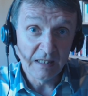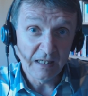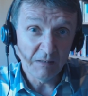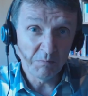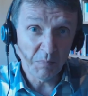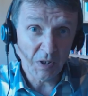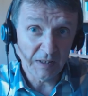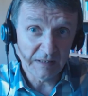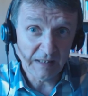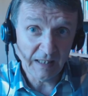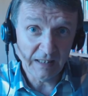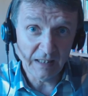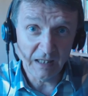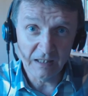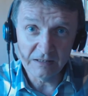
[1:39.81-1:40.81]
And by
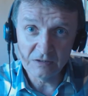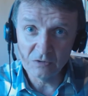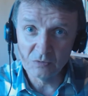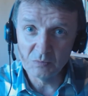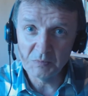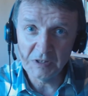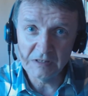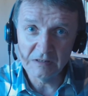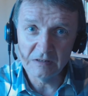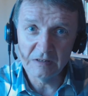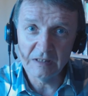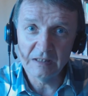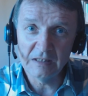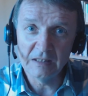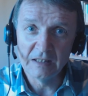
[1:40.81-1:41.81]
that, I don't mean
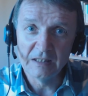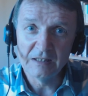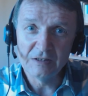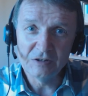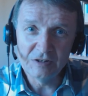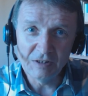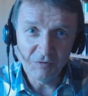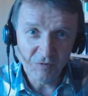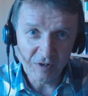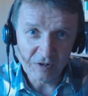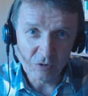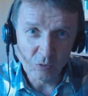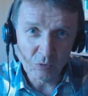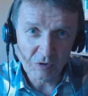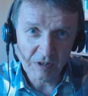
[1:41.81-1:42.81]
the
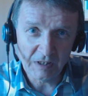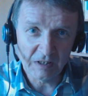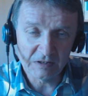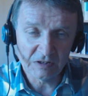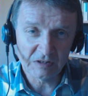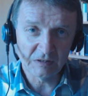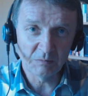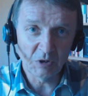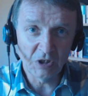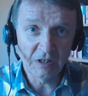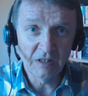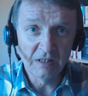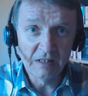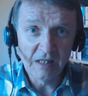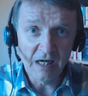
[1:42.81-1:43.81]
difficult customer.